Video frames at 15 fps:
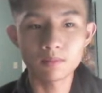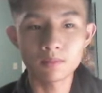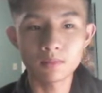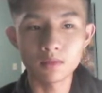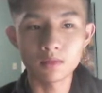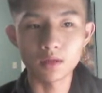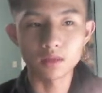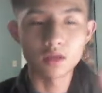
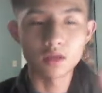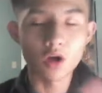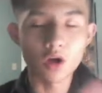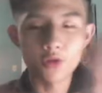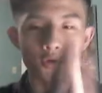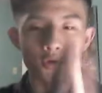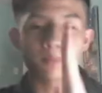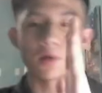like the
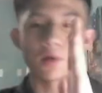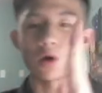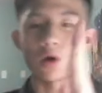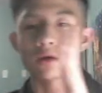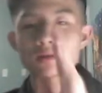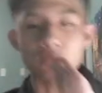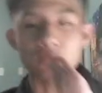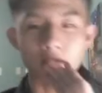other
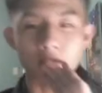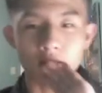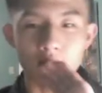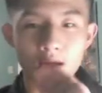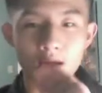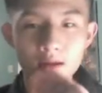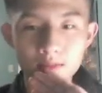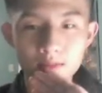part that can
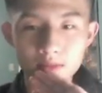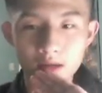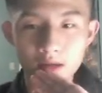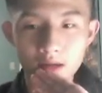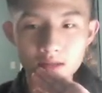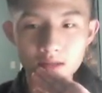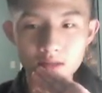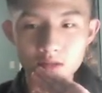add up to
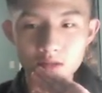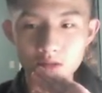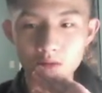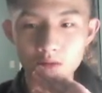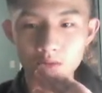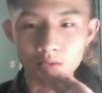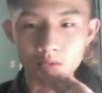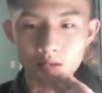x,
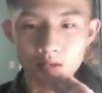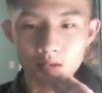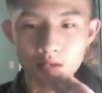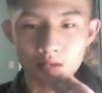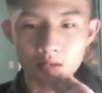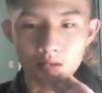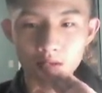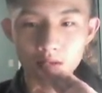so
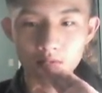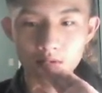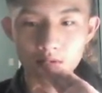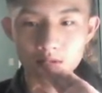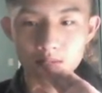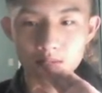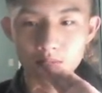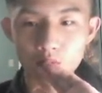like for
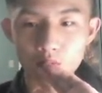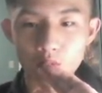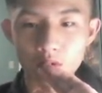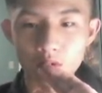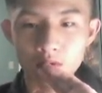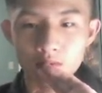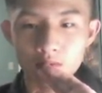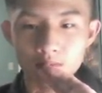example
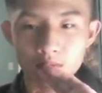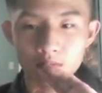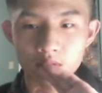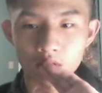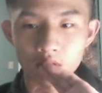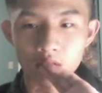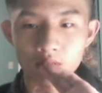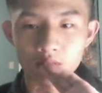1,
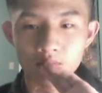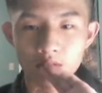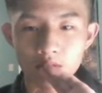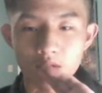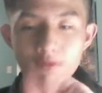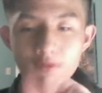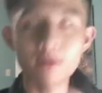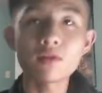right? If
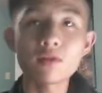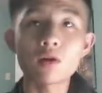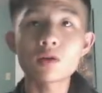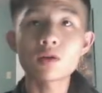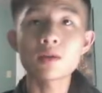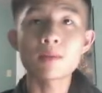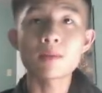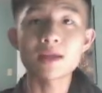I've already
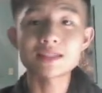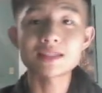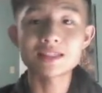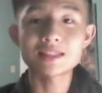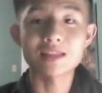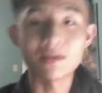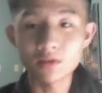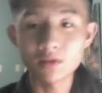met
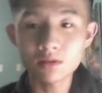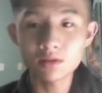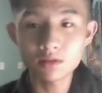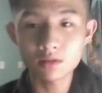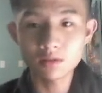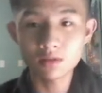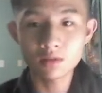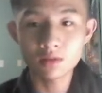7,
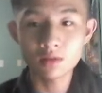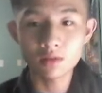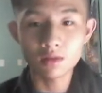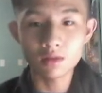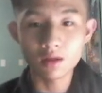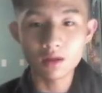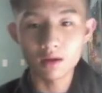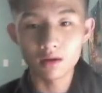
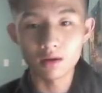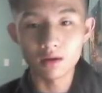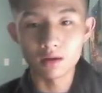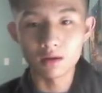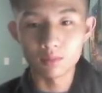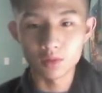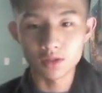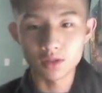
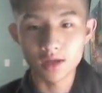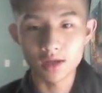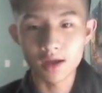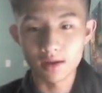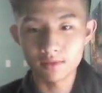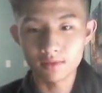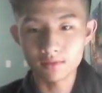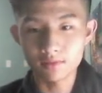which I
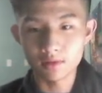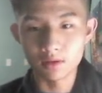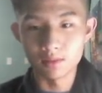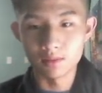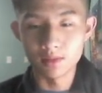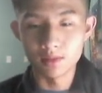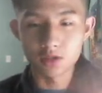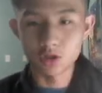have,
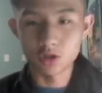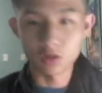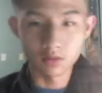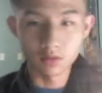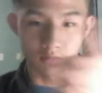it's good.